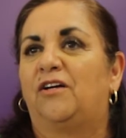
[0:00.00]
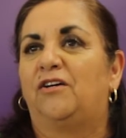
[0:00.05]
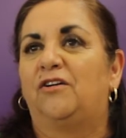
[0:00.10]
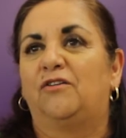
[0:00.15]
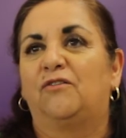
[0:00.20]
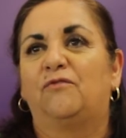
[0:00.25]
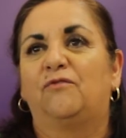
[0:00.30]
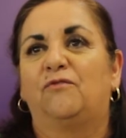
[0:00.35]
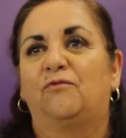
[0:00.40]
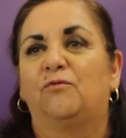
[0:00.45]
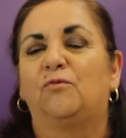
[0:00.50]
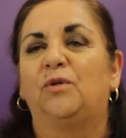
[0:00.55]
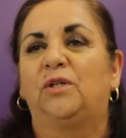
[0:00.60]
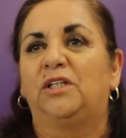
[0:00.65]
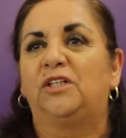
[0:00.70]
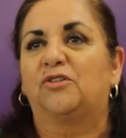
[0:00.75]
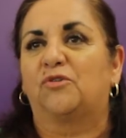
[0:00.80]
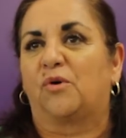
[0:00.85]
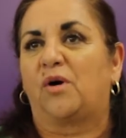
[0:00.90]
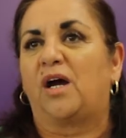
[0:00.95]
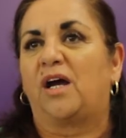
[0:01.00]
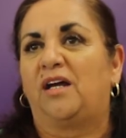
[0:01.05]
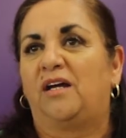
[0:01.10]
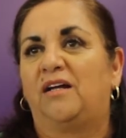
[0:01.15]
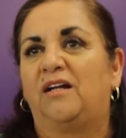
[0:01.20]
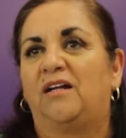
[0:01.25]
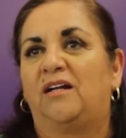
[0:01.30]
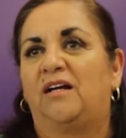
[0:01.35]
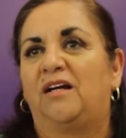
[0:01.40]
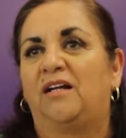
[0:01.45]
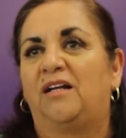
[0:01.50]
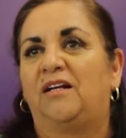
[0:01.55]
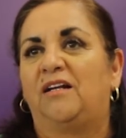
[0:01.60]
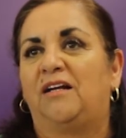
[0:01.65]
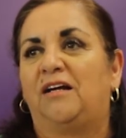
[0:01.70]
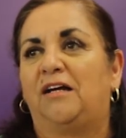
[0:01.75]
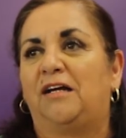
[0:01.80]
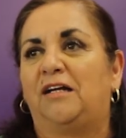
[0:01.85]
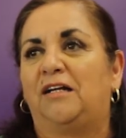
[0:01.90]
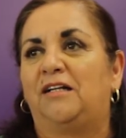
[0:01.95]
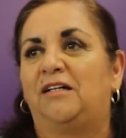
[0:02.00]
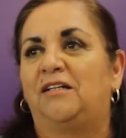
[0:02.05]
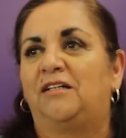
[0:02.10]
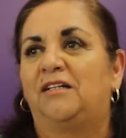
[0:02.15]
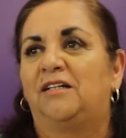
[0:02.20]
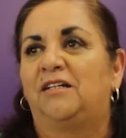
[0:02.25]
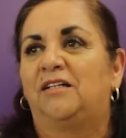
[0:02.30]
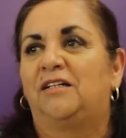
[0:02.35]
you know, really try and, and, and